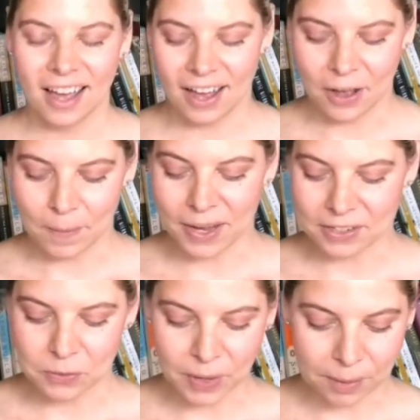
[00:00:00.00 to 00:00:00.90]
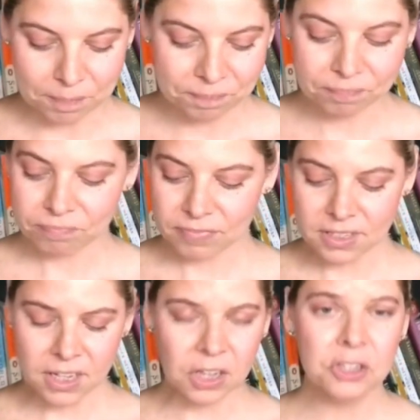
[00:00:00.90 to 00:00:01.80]
as well.
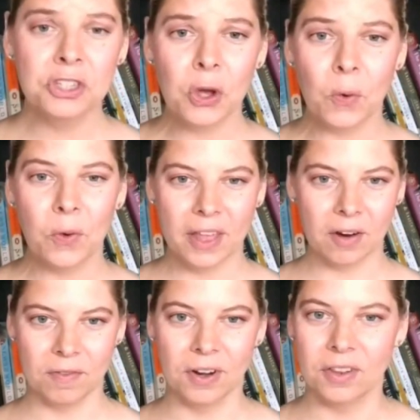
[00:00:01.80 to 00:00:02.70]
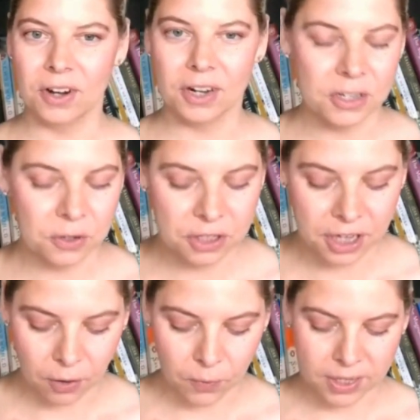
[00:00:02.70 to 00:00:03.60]
So without further ado,
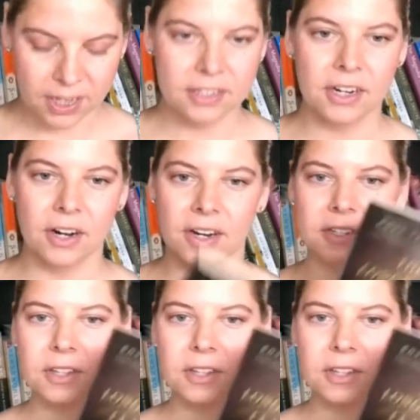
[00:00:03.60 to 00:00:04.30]
shall we get started?